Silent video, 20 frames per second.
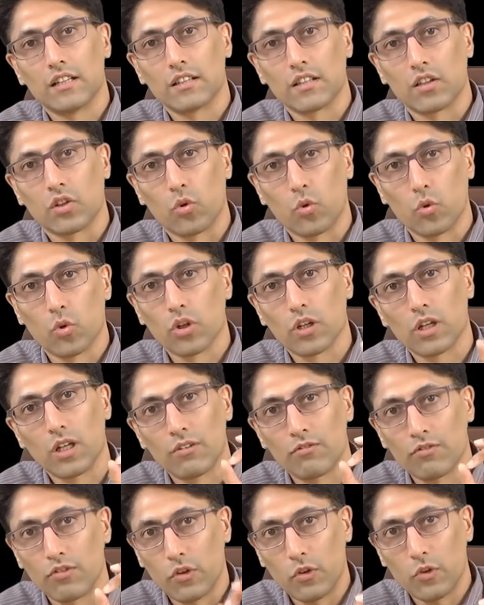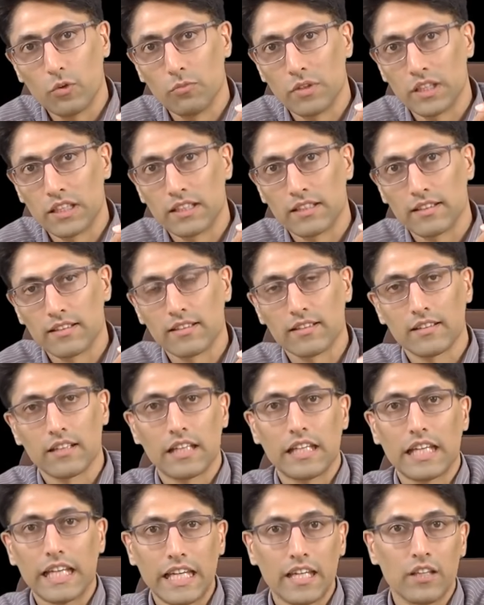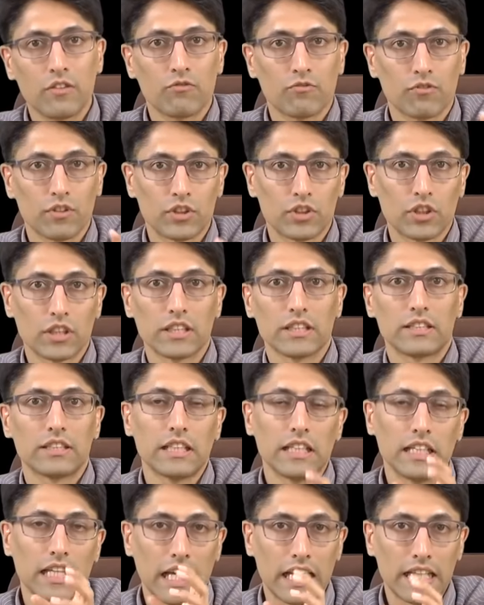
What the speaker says: the core of humanness in fragility